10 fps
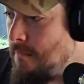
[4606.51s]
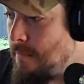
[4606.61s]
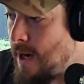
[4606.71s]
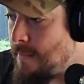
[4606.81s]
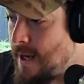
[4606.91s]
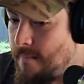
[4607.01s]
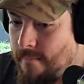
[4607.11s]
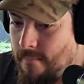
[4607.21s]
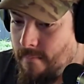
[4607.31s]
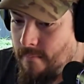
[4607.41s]
Bottom line,
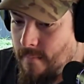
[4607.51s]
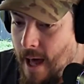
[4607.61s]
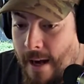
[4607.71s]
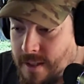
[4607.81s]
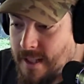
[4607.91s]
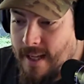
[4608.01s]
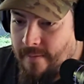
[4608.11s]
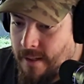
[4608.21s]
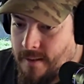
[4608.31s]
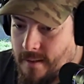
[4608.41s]
I don't see the
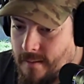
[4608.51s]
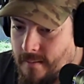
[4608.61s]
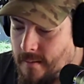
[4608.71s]
evidence.